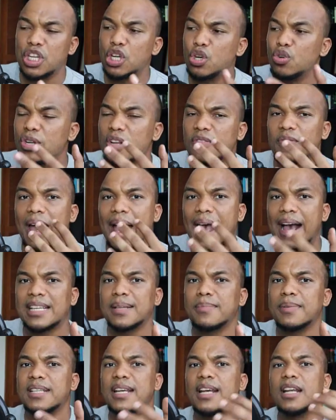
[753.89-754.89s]
He could have asked
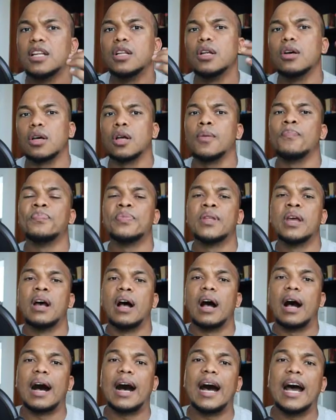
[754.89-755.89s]
them and said, hey, look,
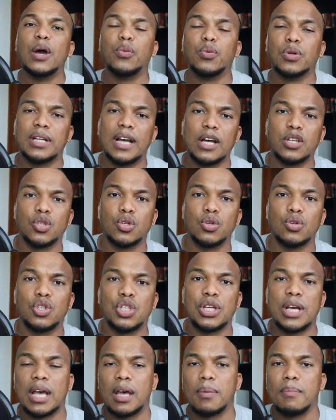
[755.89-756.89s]
I would like to
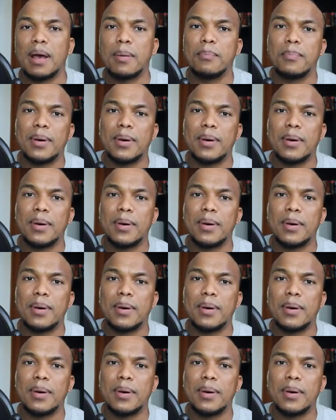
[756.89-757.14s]
check my